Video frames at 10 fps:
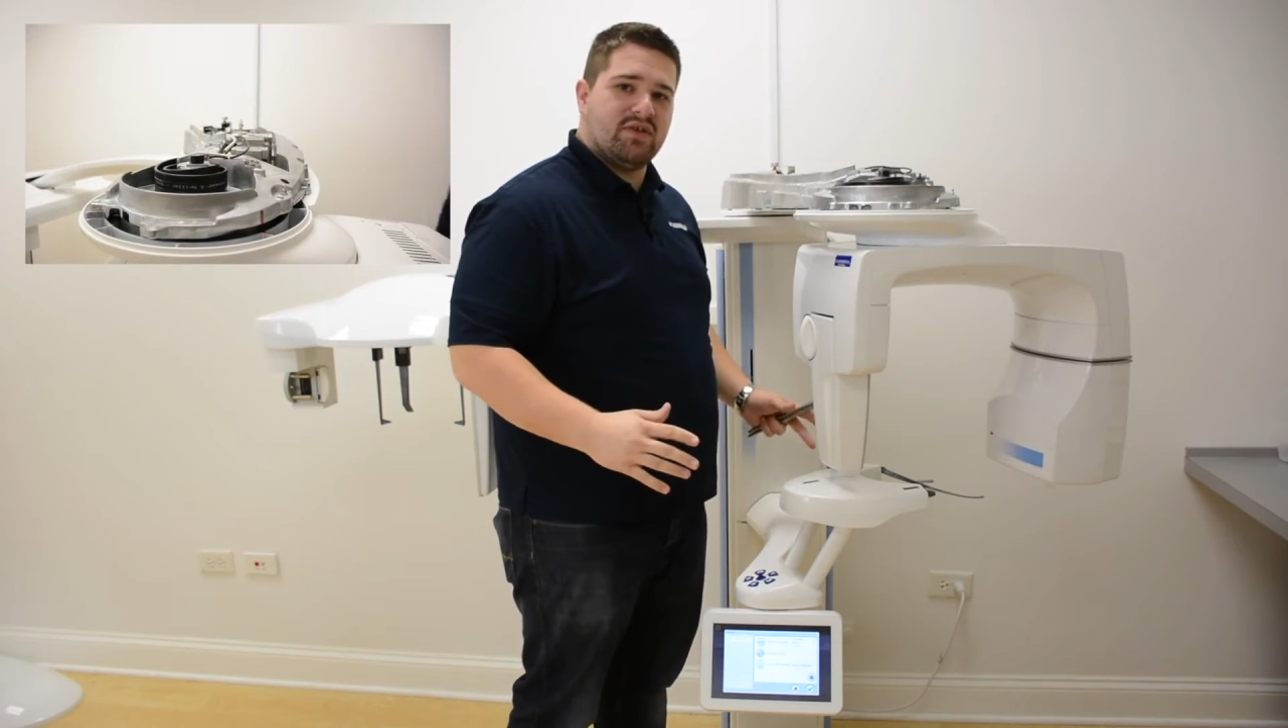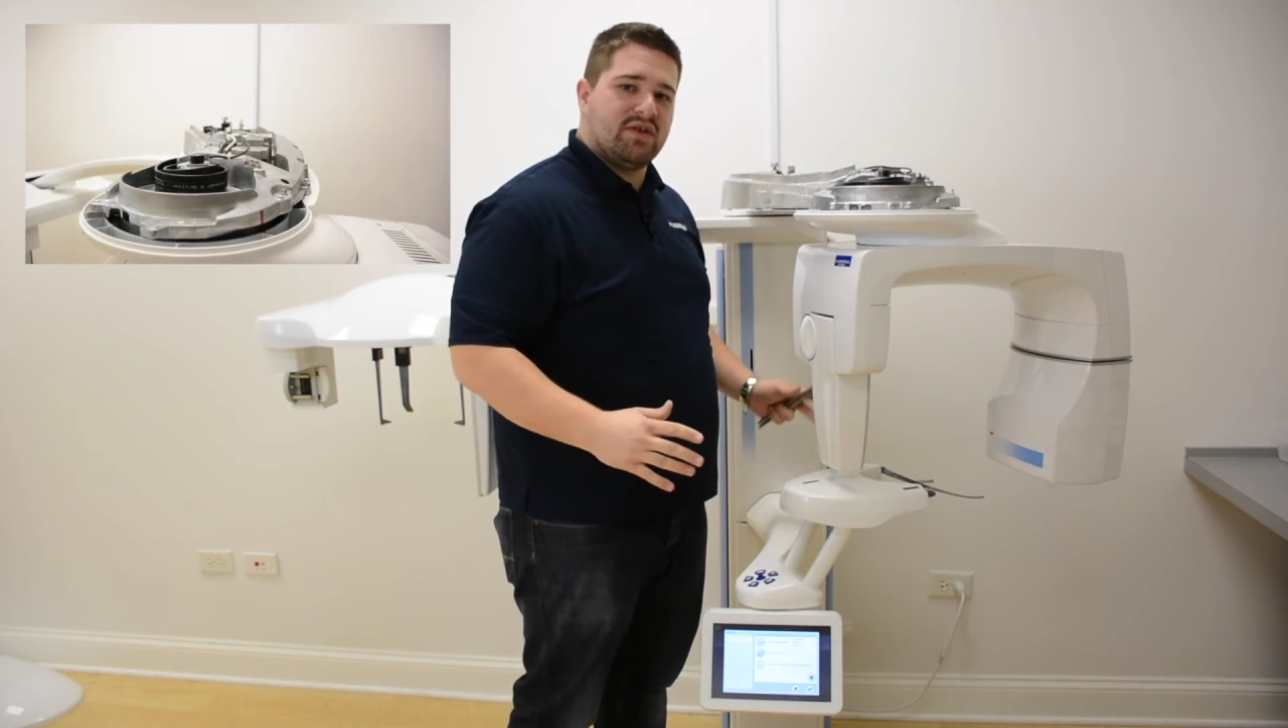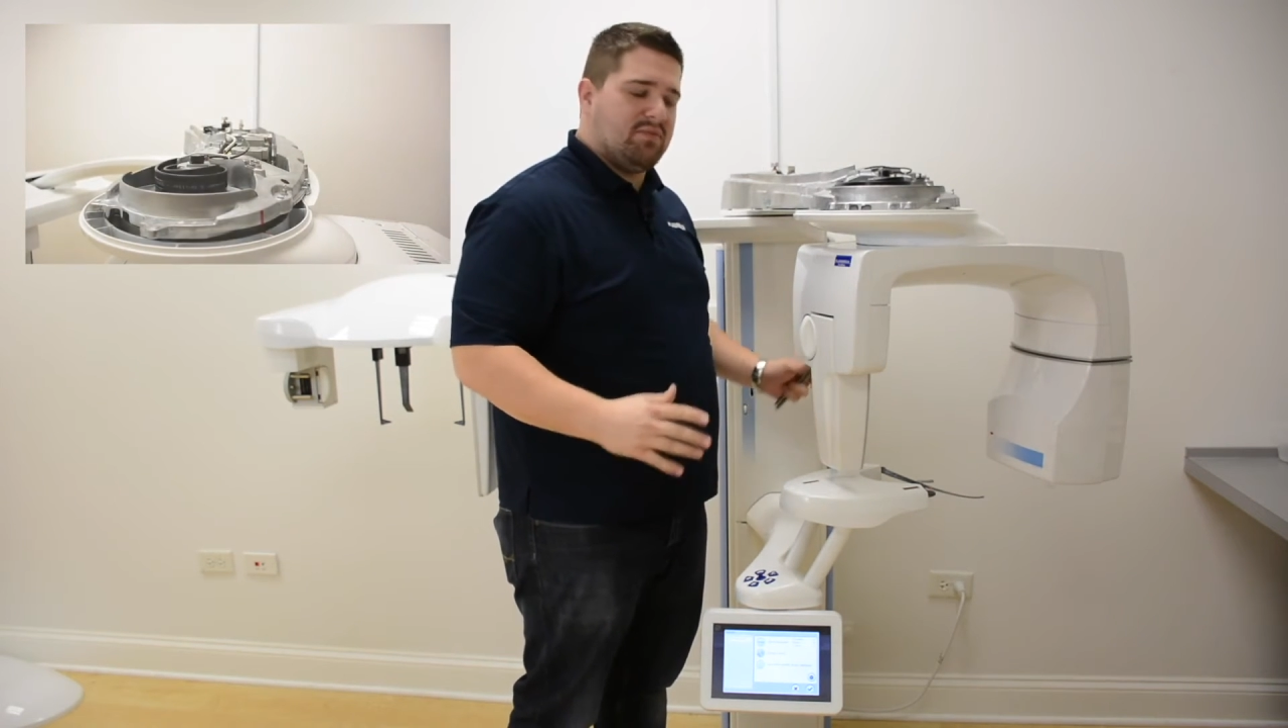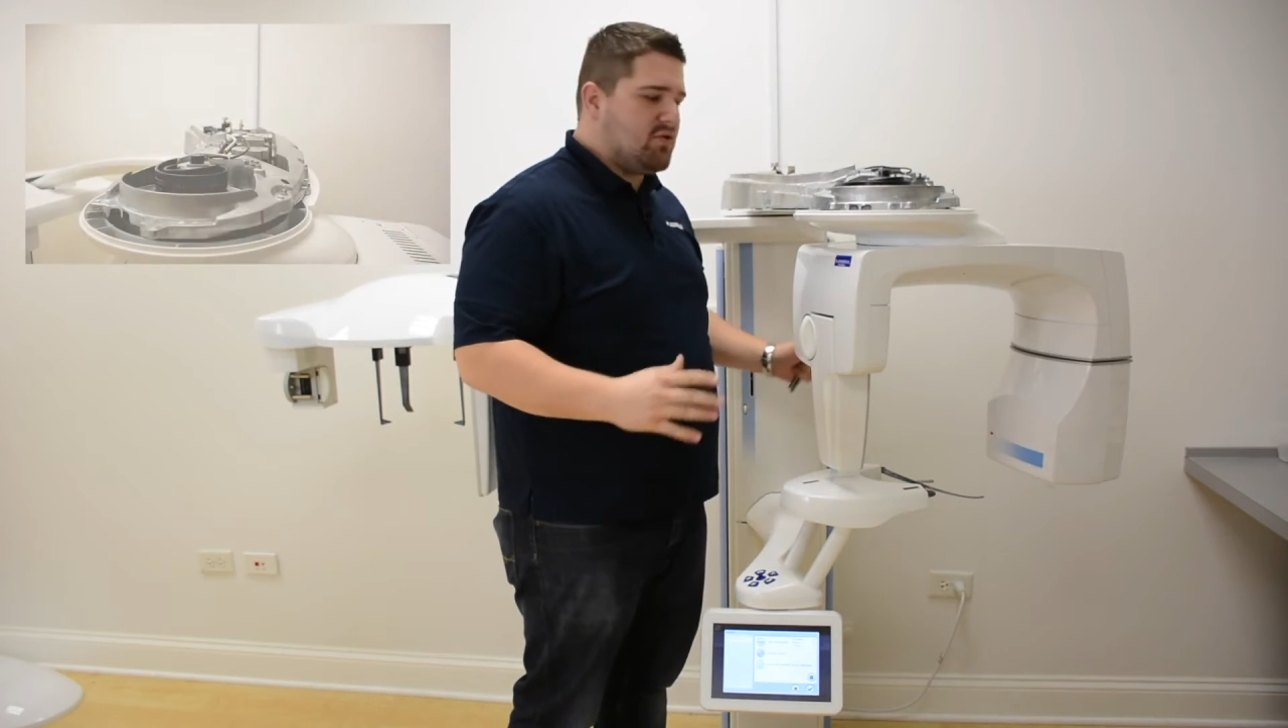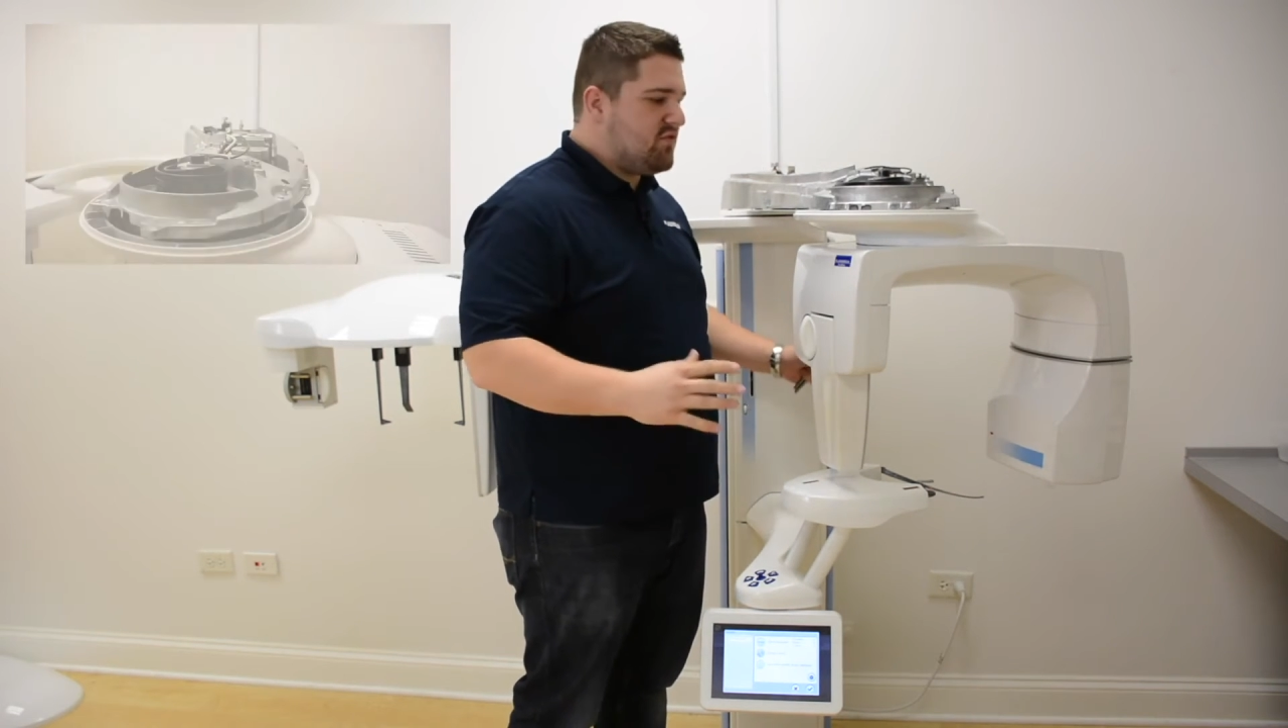it
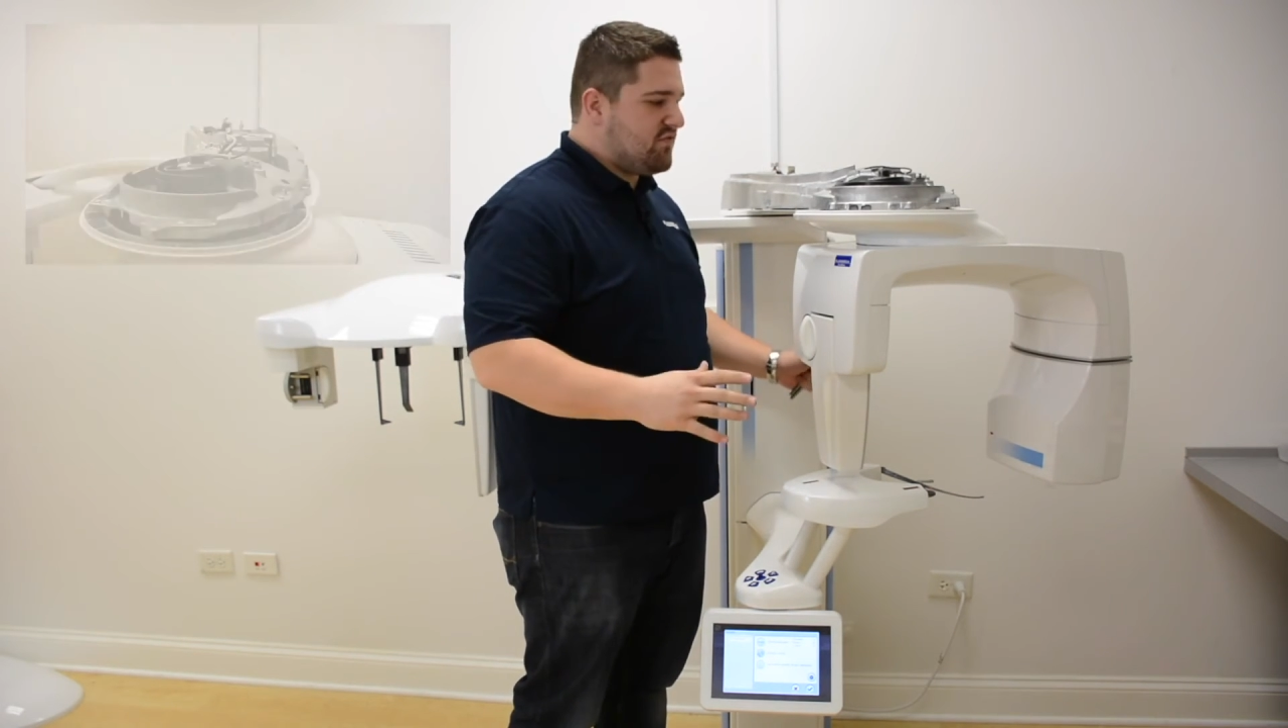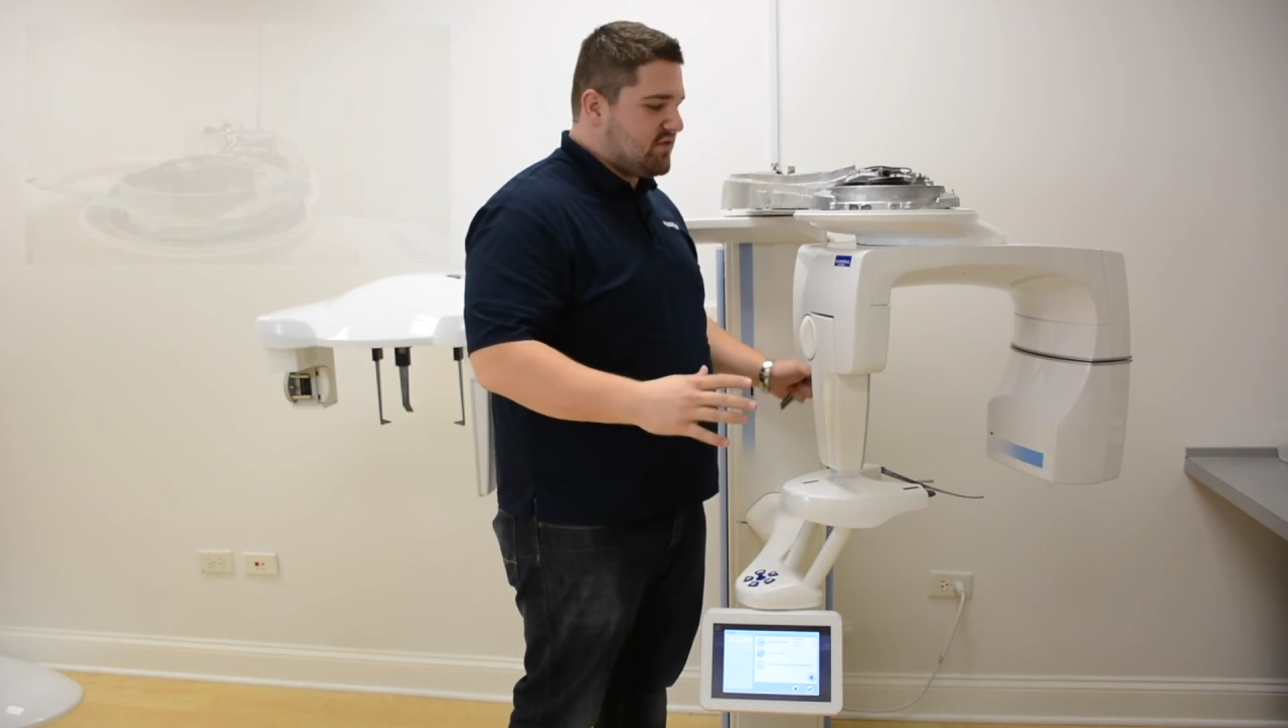can move